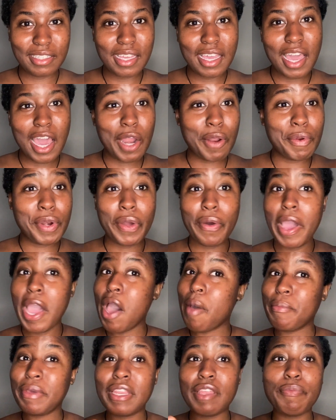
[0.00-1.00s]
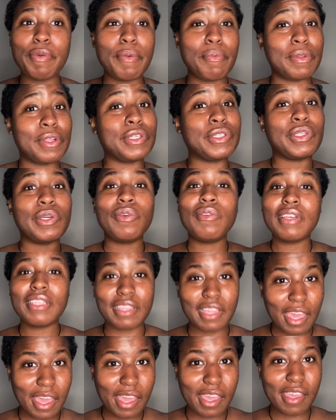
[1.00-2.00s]
I don't know how many people are doing
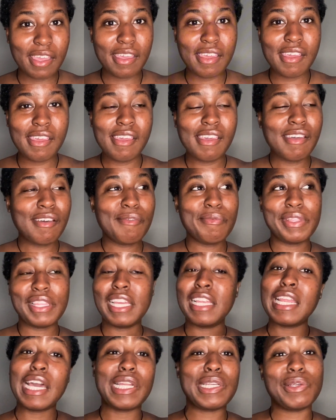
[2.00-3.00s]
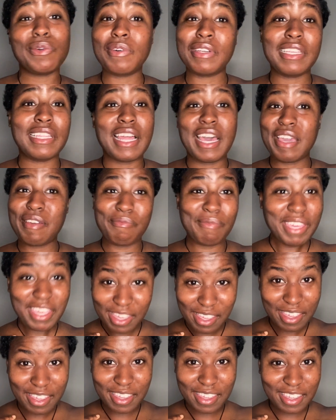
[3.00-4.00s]
that, but they're not doing it like
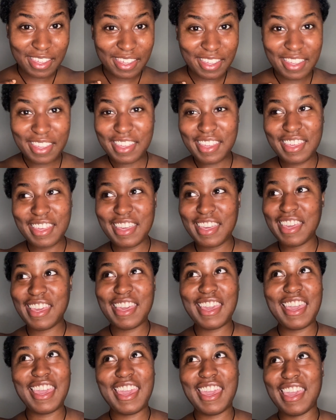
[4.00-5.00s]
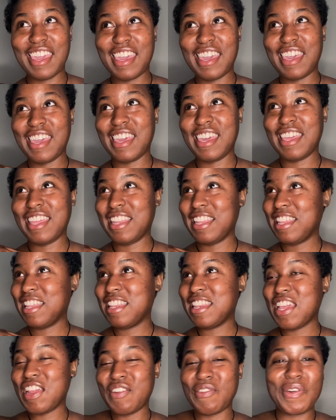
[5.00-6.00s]
me. And
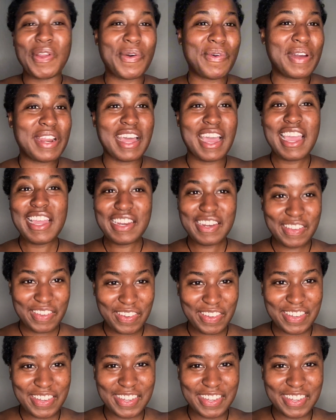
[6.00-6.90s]
they don't know what I know.